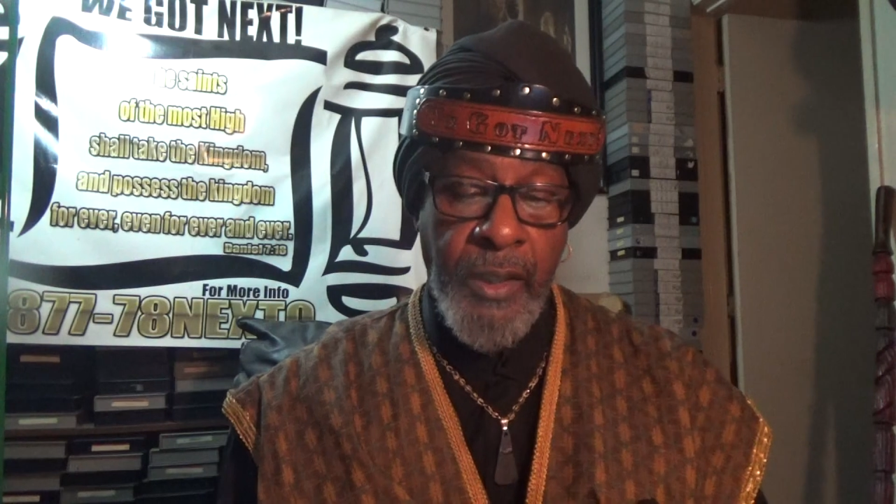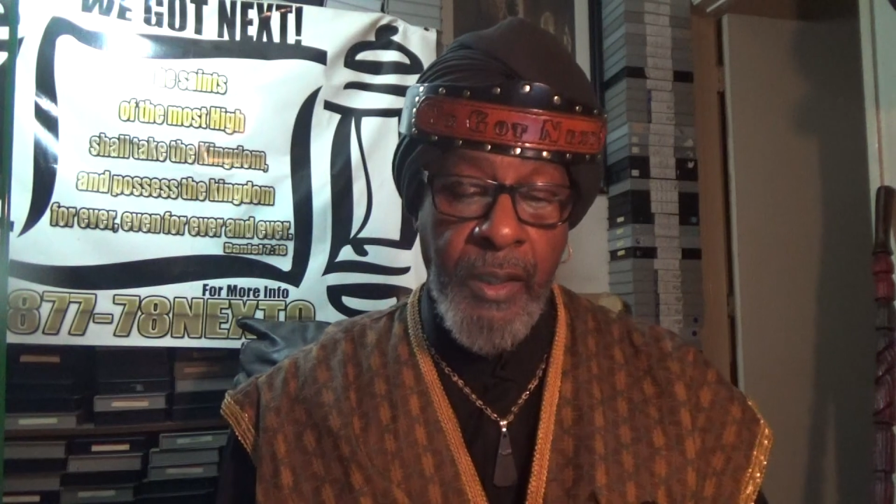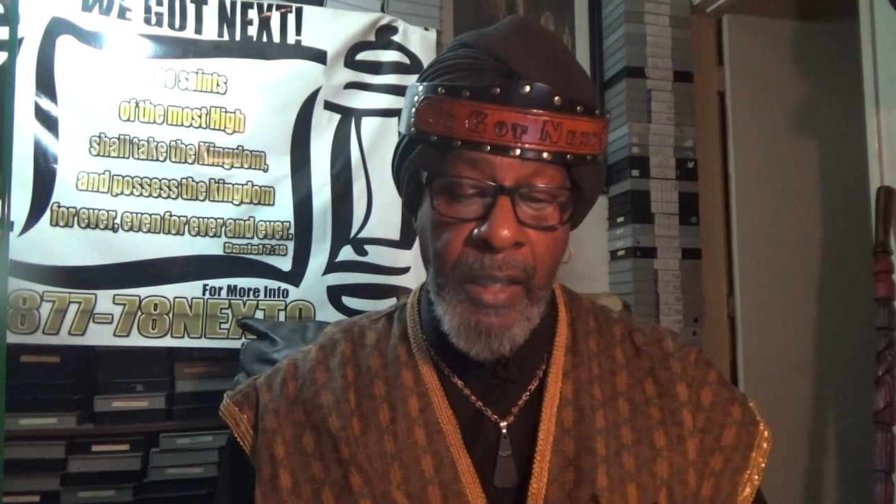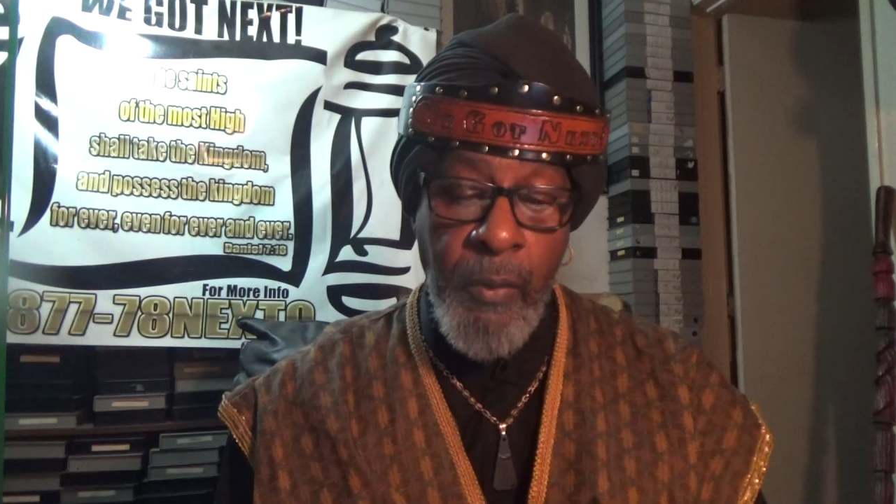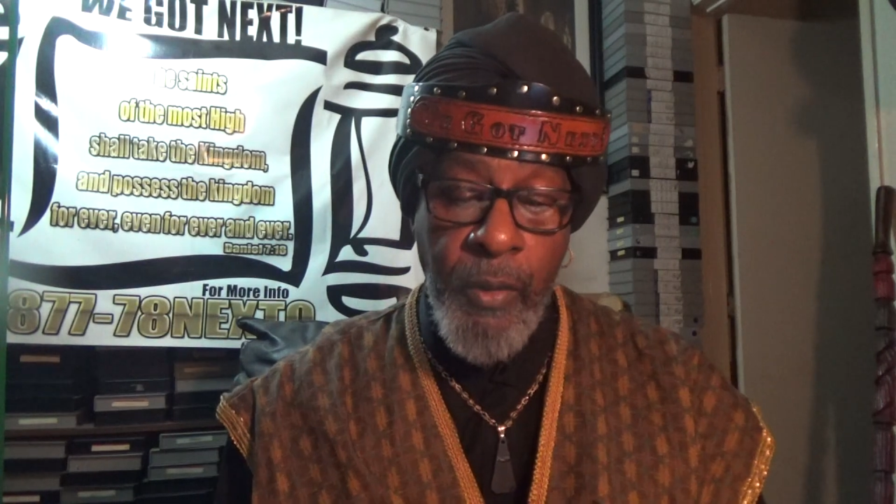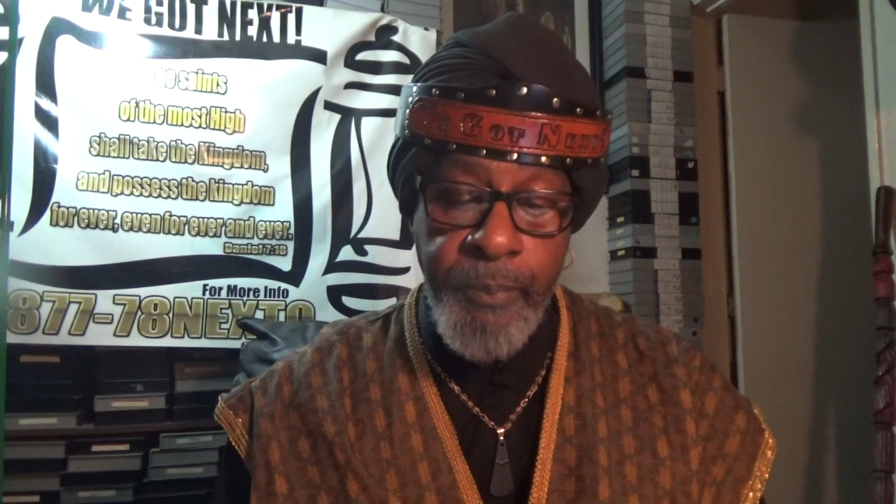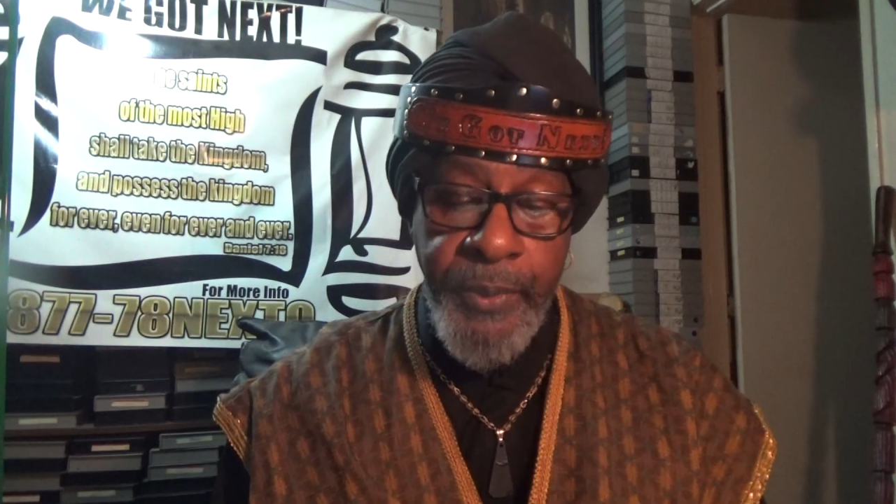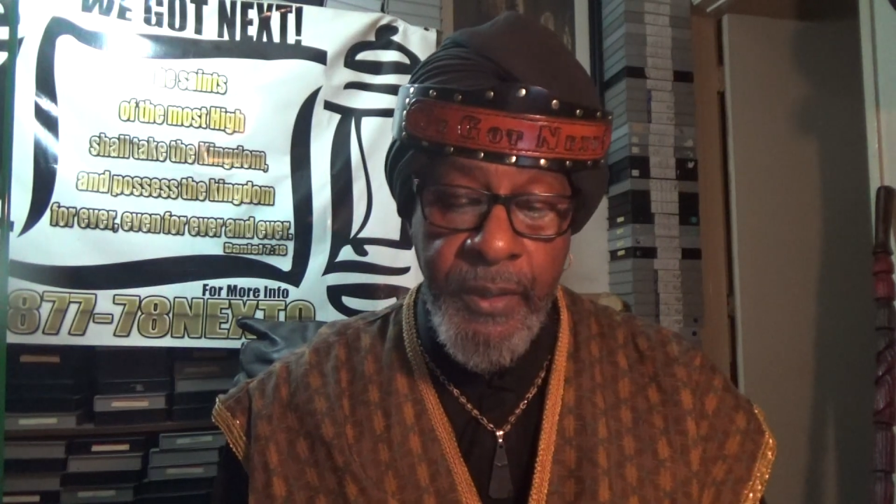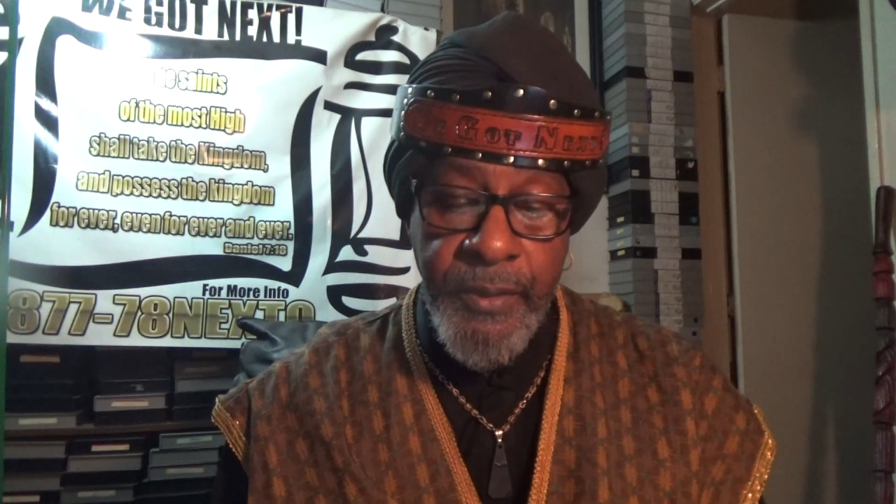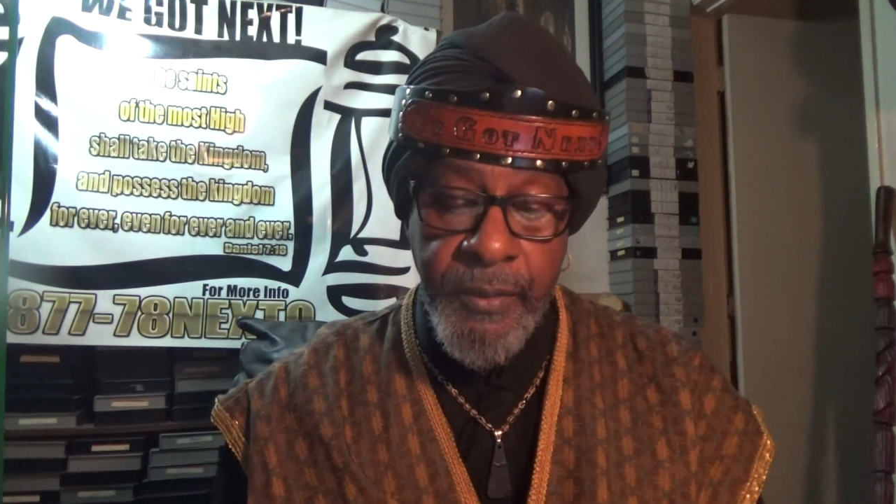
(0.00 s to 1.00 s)
And I will
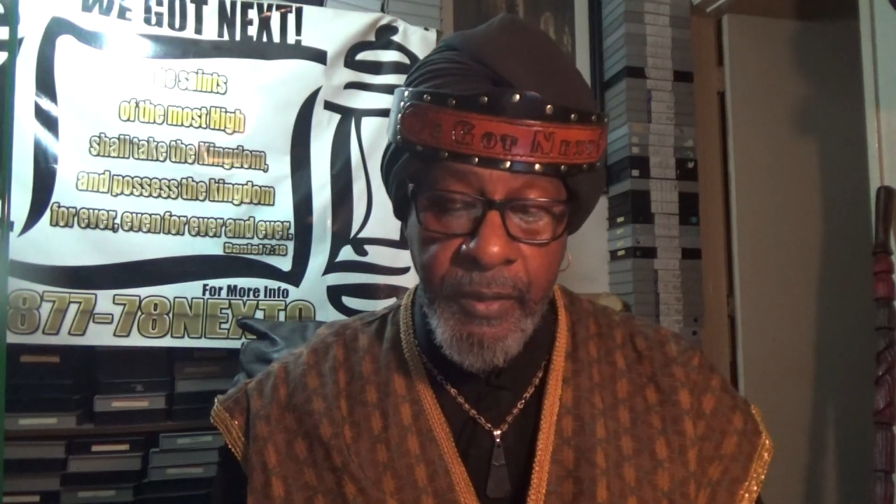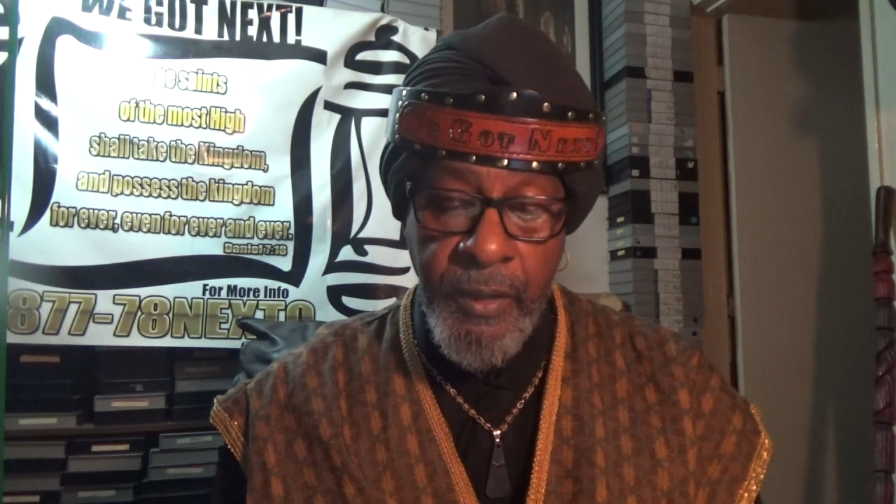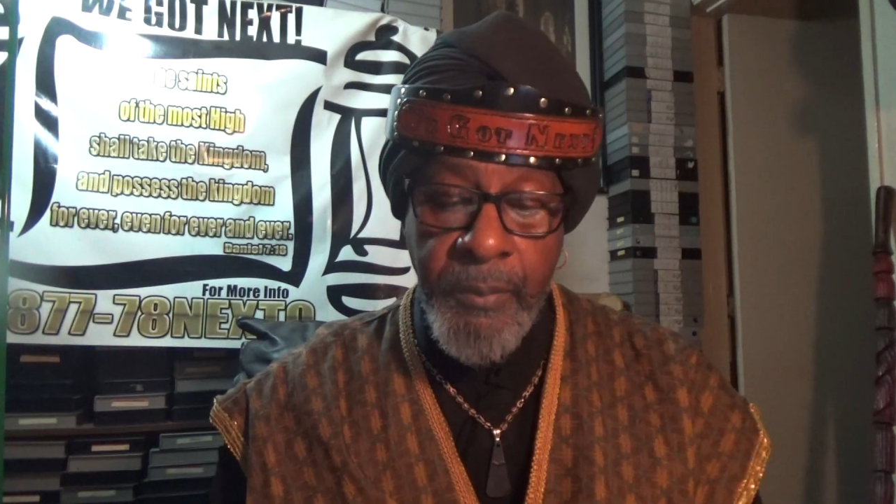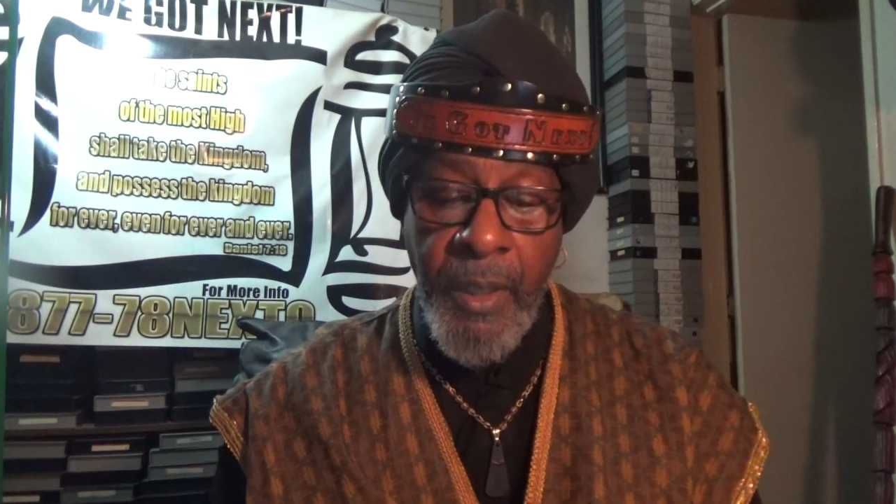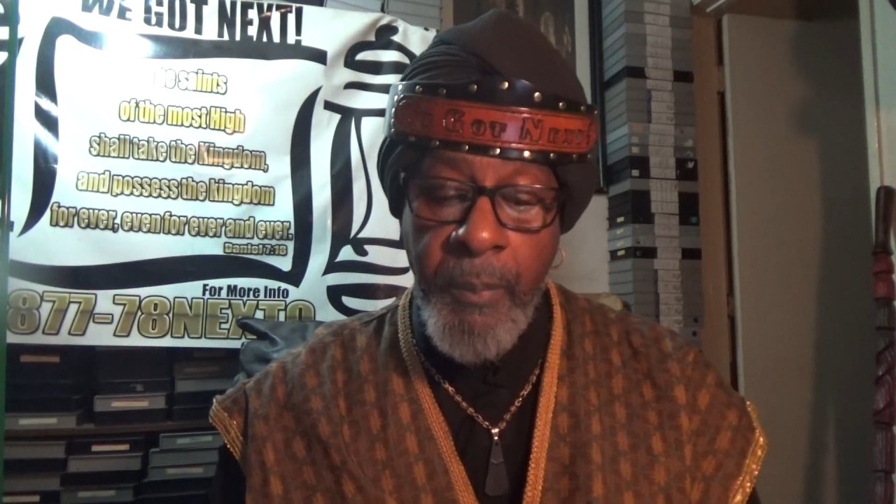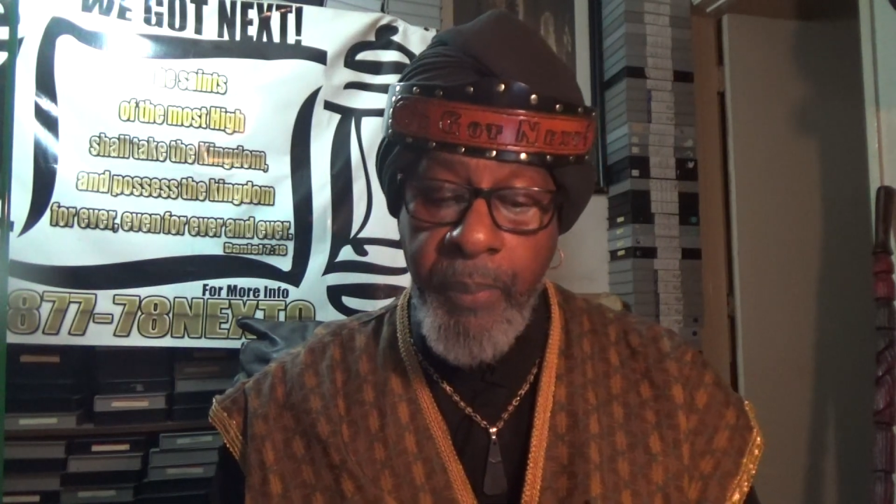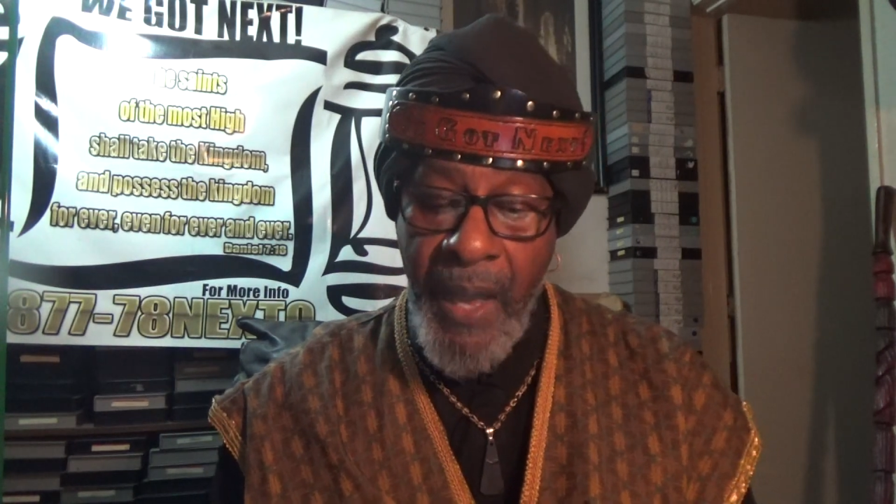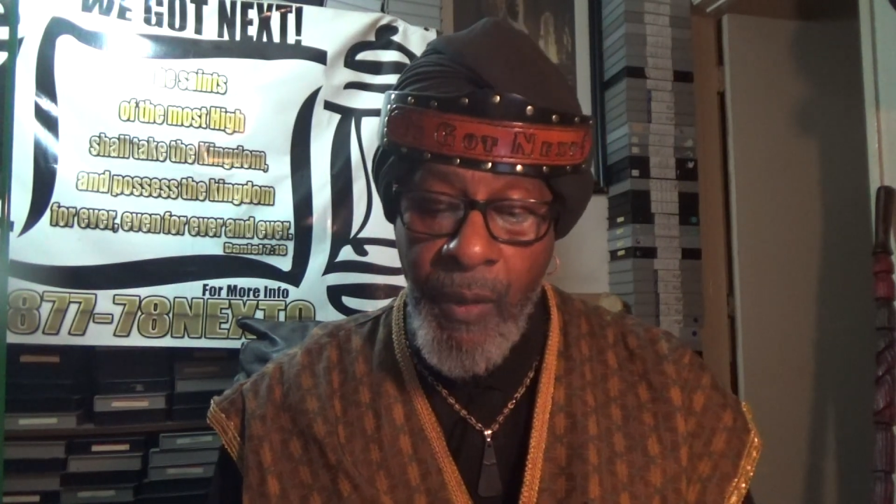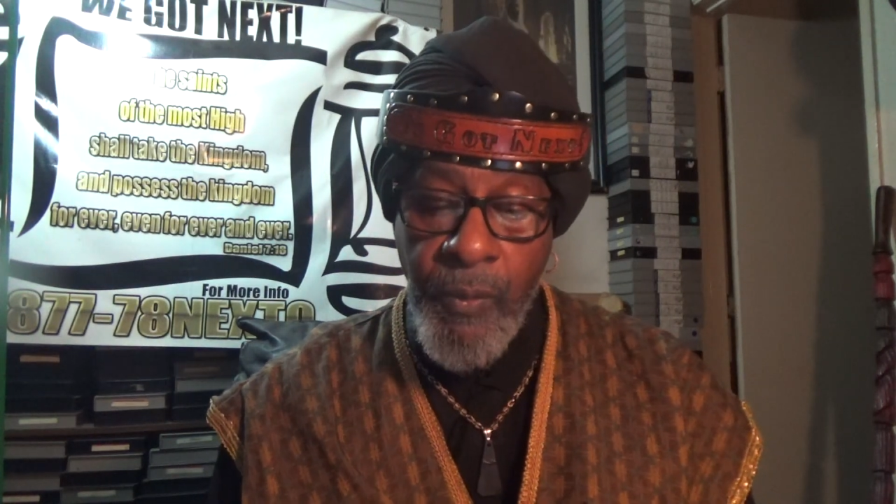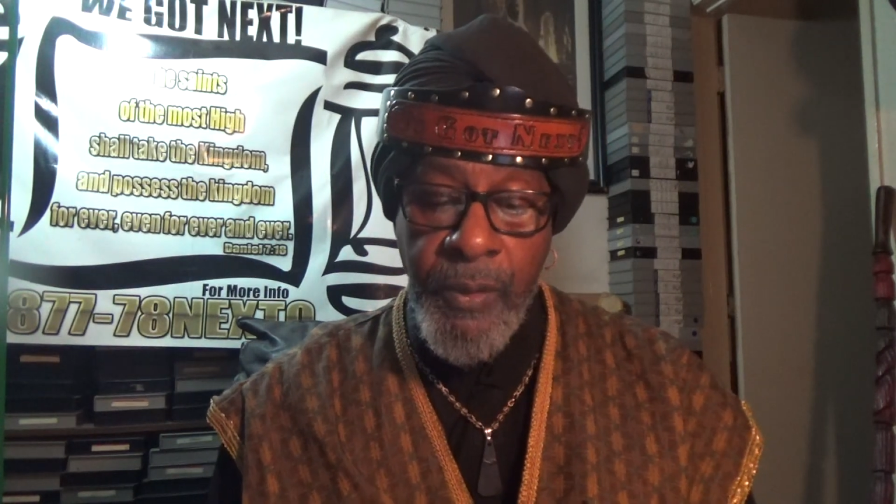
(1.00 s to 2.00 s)
be to them a
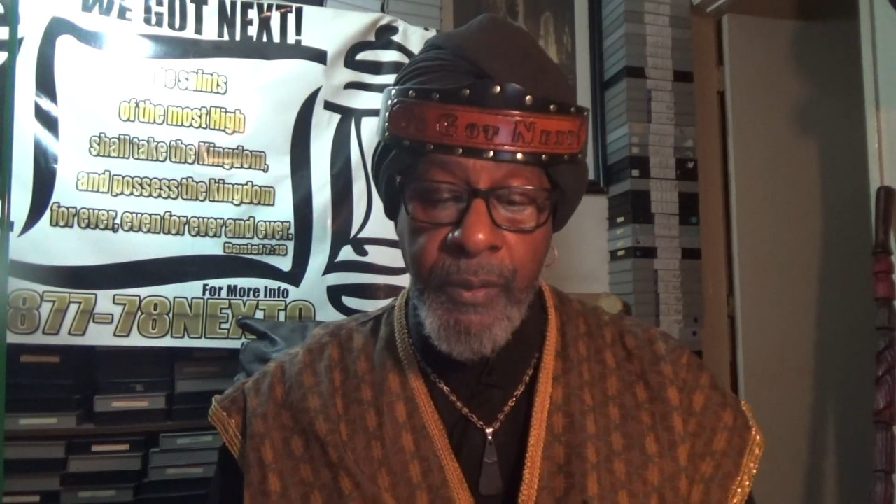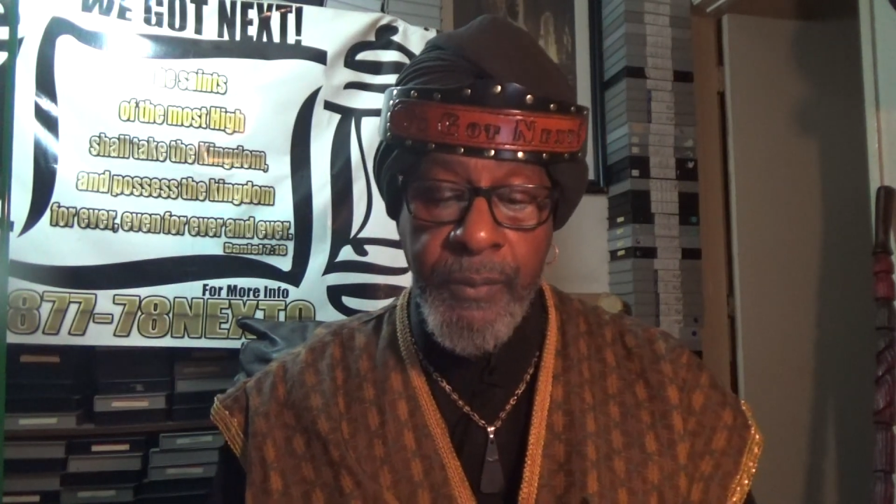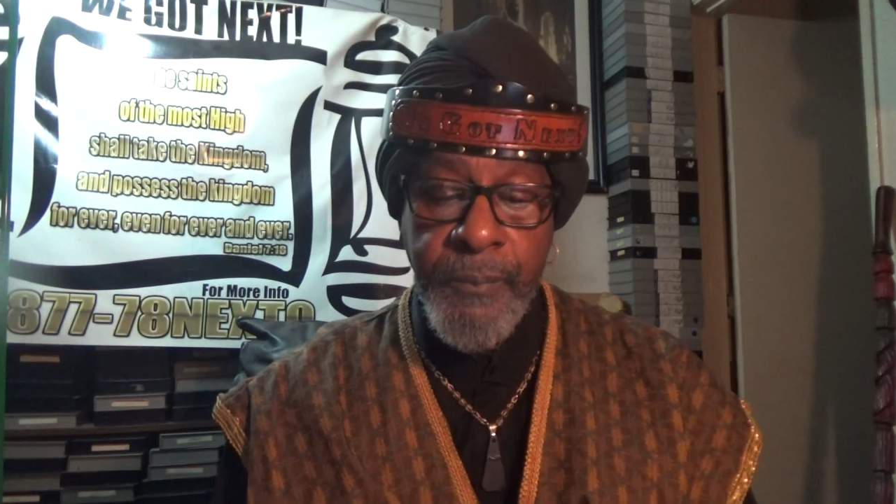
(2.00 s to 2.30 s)
power,